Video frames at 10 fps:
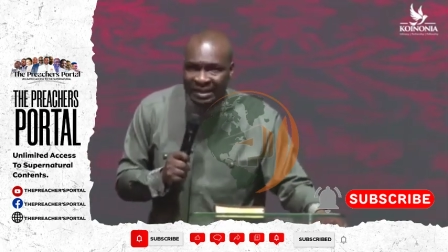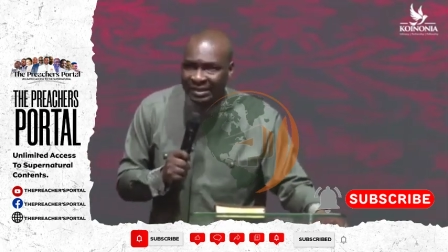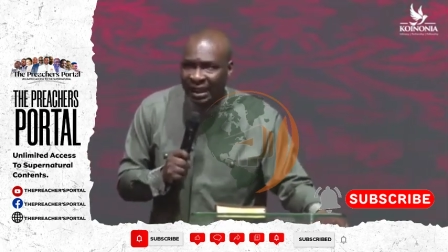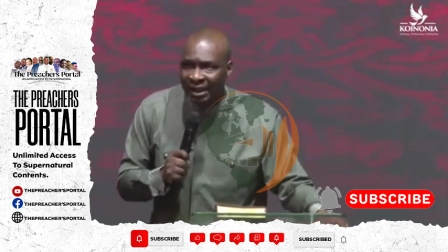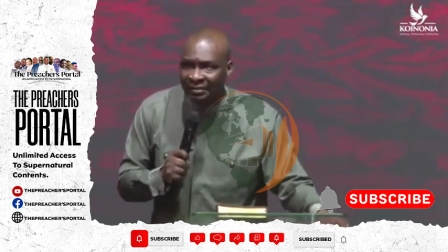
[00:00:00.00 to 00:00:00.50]

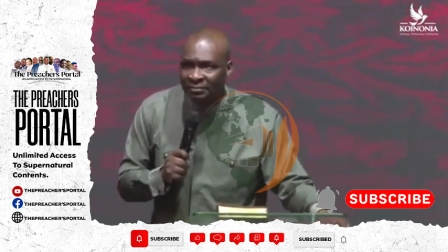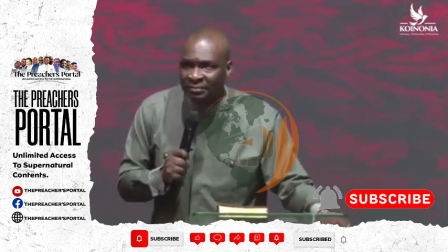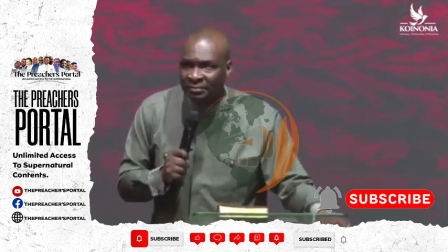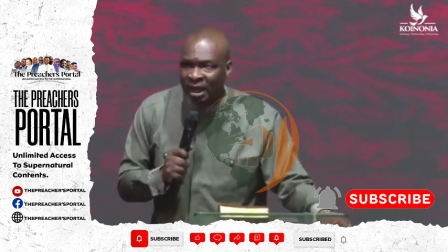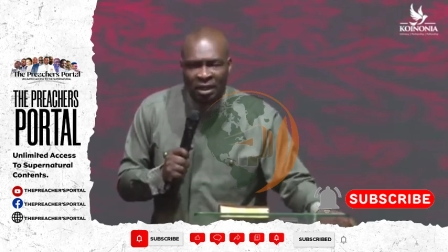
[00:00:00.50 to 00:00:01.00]
there,
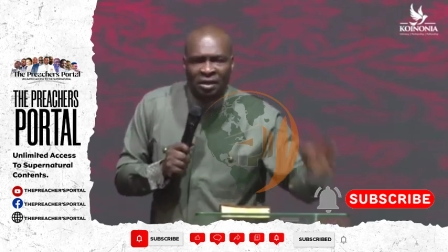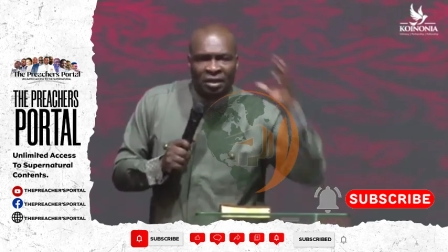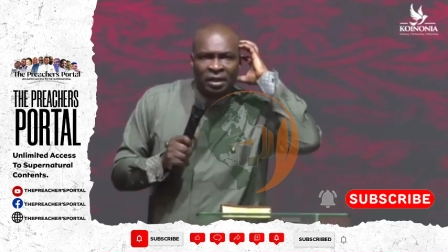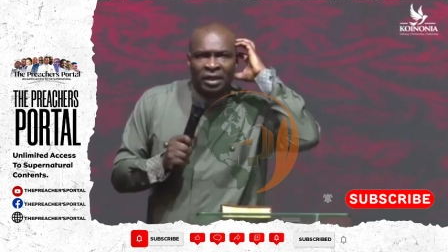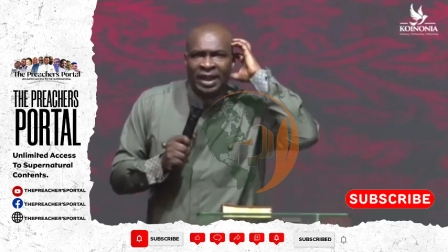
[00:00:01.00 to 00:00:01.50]

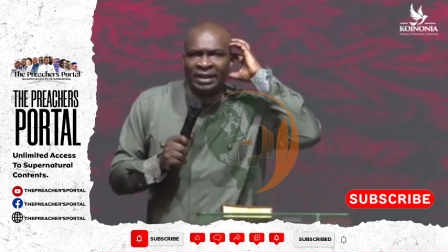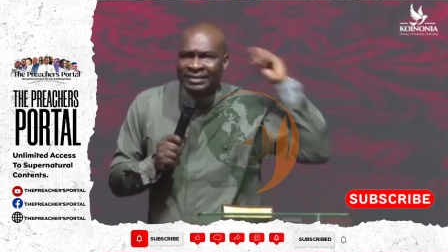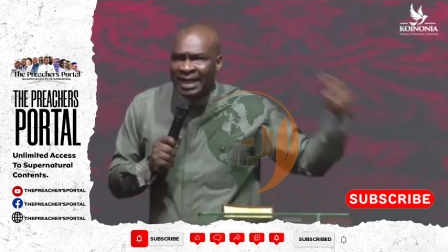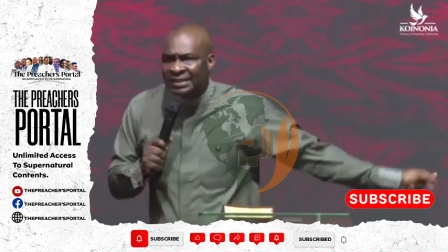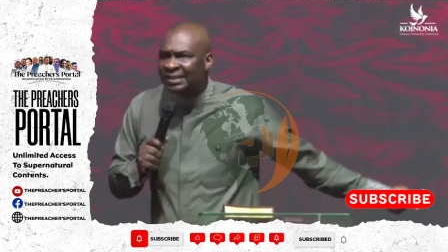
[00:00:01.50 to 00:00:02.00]

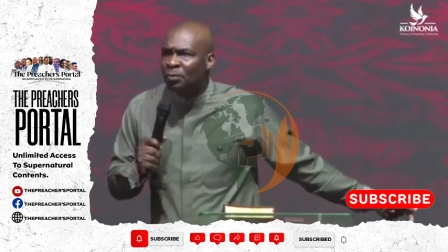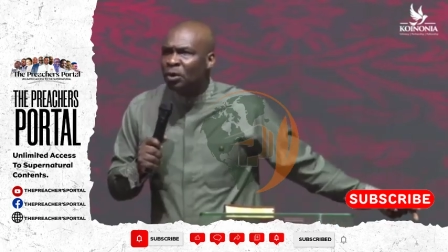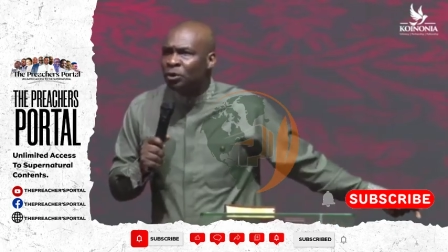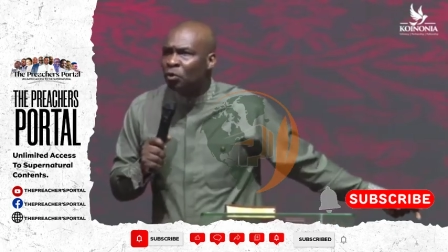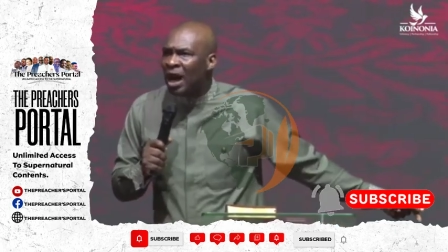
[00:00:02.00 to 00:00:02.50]
a
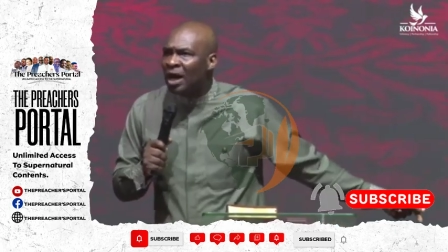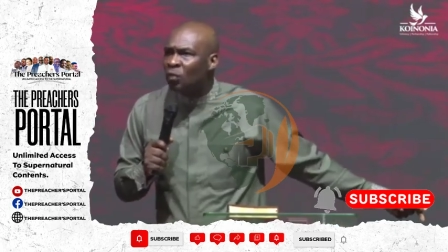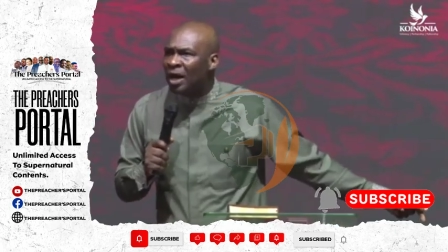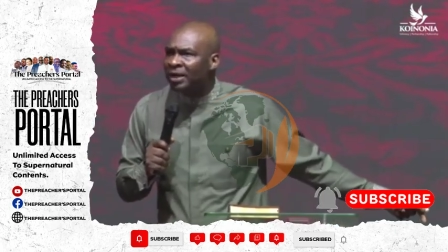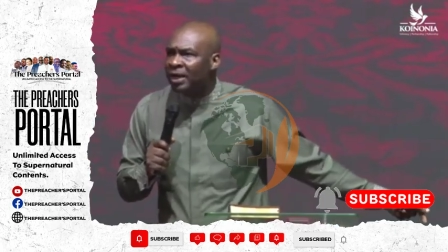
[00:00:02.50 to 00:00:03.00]
testimony you had
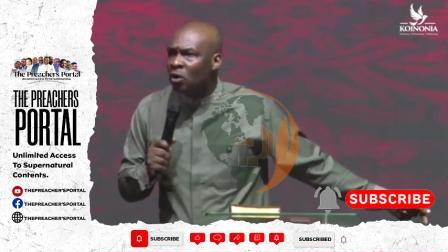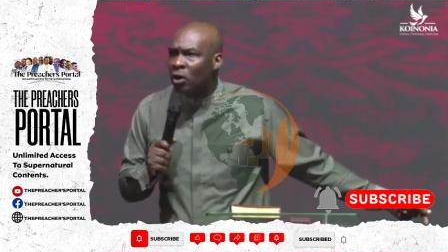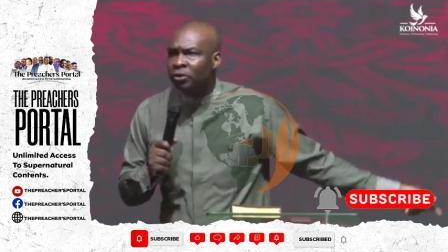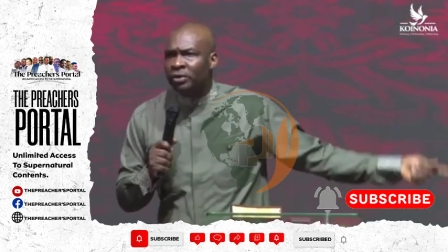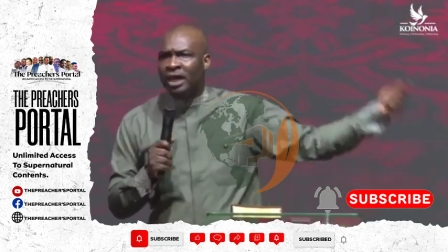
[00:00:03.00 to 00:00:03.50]
one day in
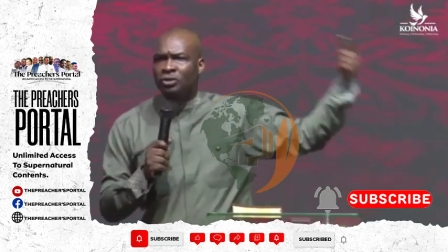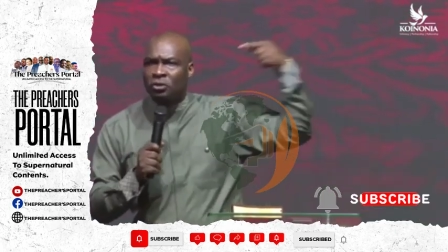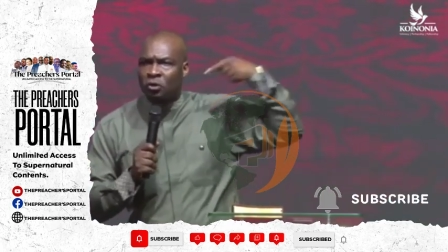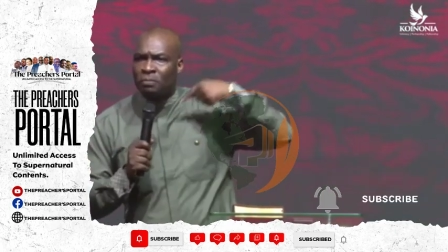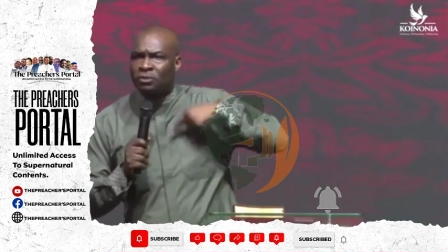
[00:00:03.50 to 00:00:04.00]
Koinonia
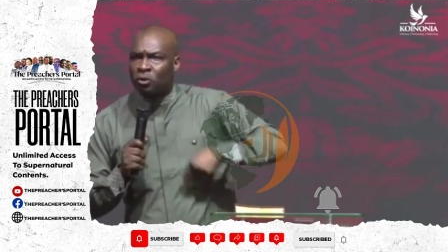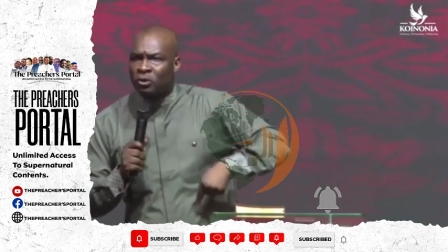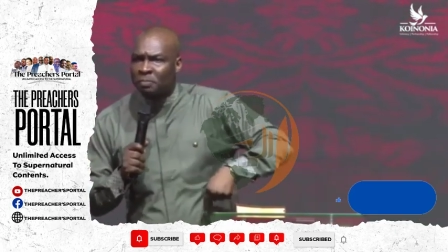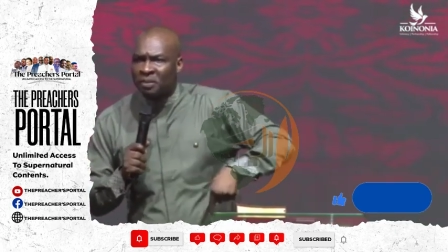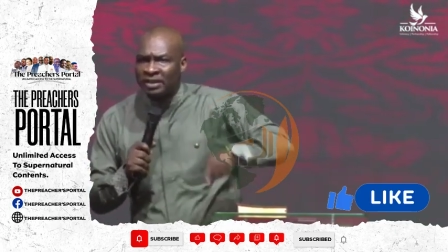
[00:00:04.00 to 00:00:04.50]
just comes to
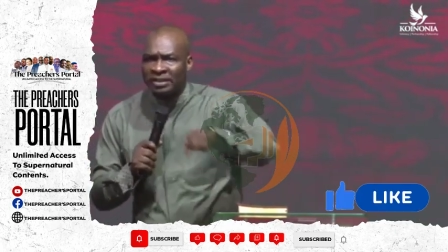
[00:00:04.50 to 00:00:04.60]
your spirit.